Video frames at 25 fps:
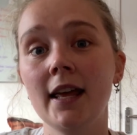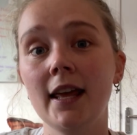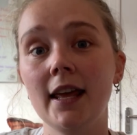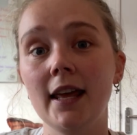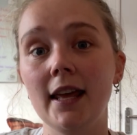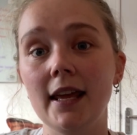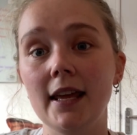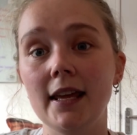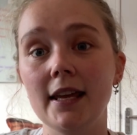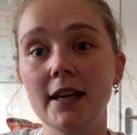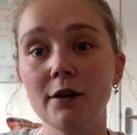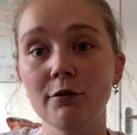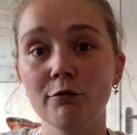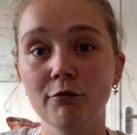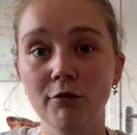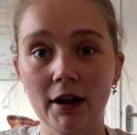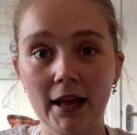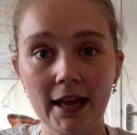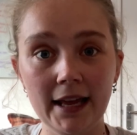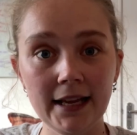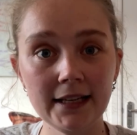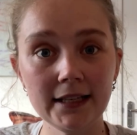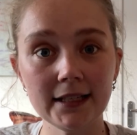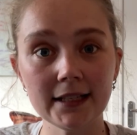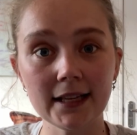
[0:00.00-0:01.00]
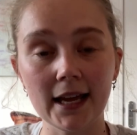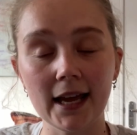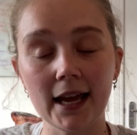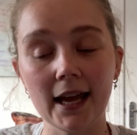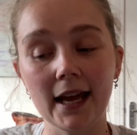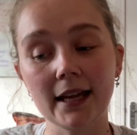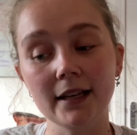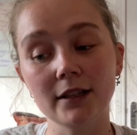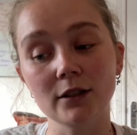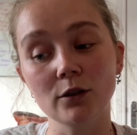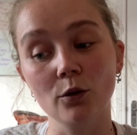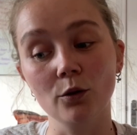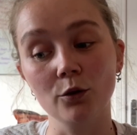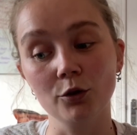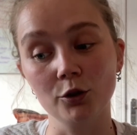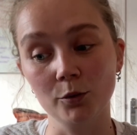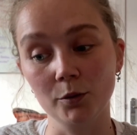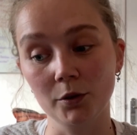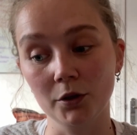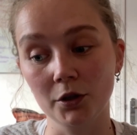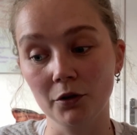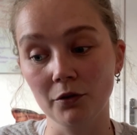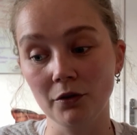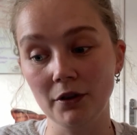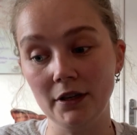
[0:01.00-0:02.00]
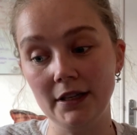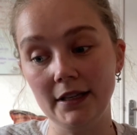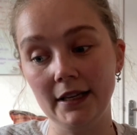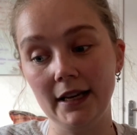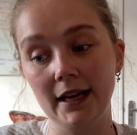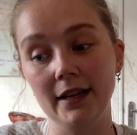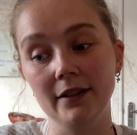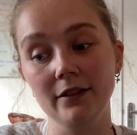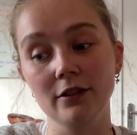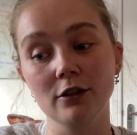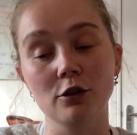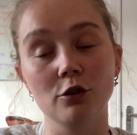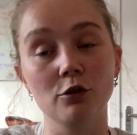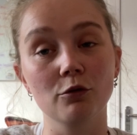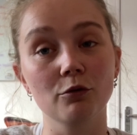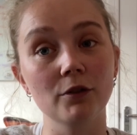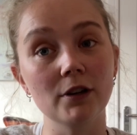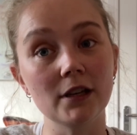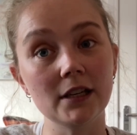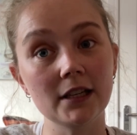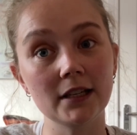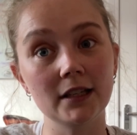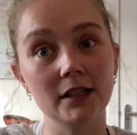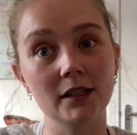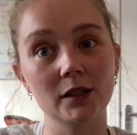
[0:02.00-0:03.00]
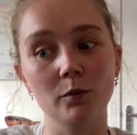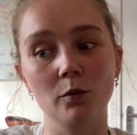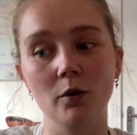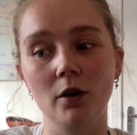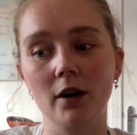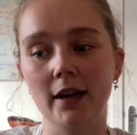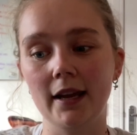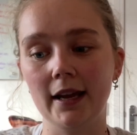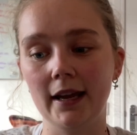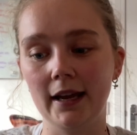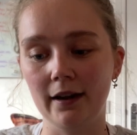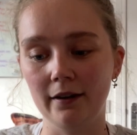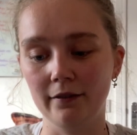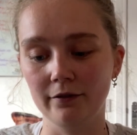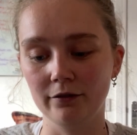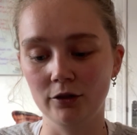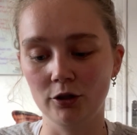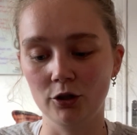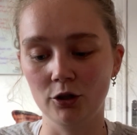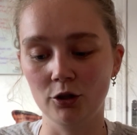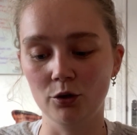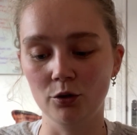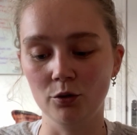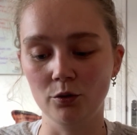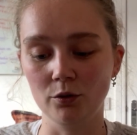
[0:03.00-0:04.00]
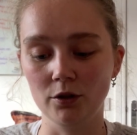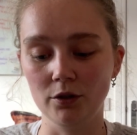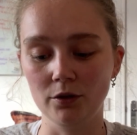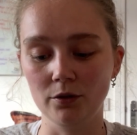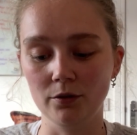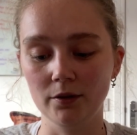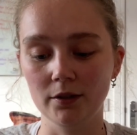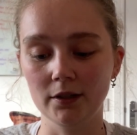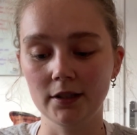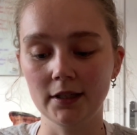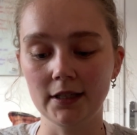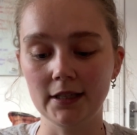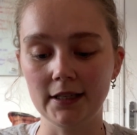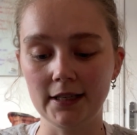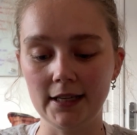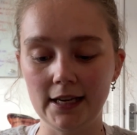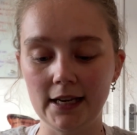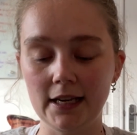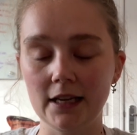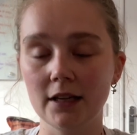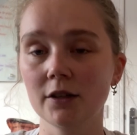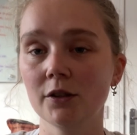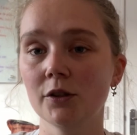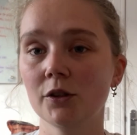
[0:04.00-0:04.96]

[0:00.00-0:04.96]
a red and also a green, and the green is what I have to show you today.